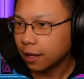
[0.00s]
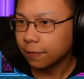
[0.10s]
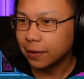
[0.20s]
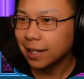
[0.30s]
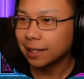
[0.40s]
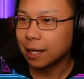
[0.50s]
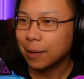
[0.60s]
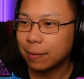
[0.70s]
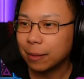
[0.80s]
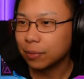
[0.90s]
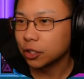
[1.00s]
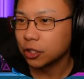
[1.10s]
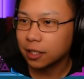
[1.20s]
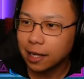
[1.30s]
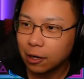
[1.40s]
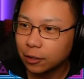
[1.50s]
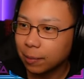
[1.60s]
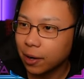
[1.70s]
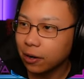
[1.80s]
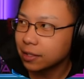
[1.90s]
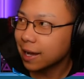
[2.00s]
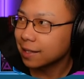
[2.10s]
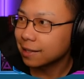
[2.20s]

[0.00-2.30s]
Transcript: I feel like that might be pushing it. I don't think my Artak is